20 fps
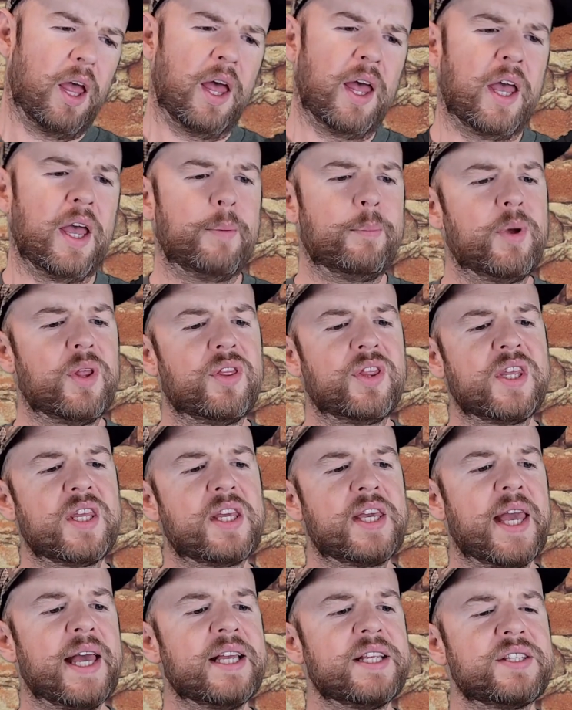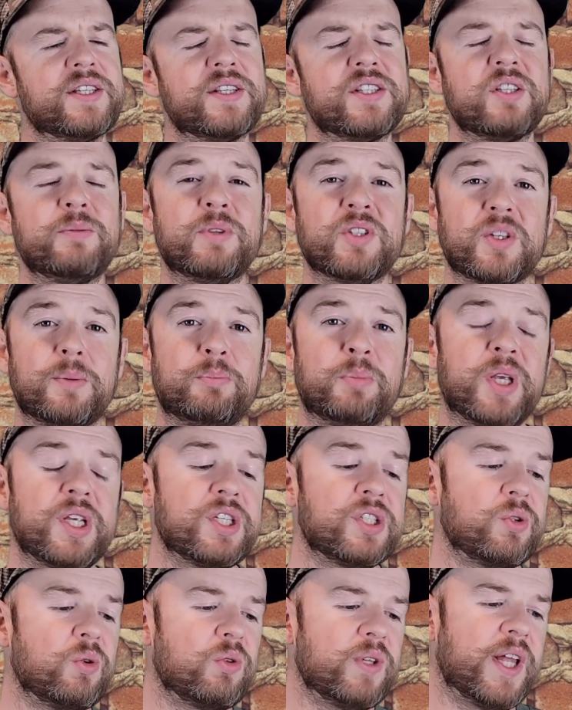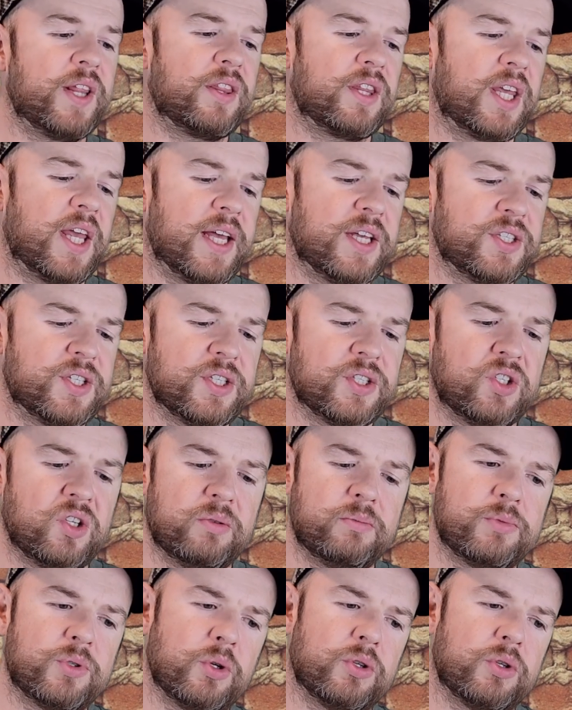Um, the gas system is a pistol length gas system,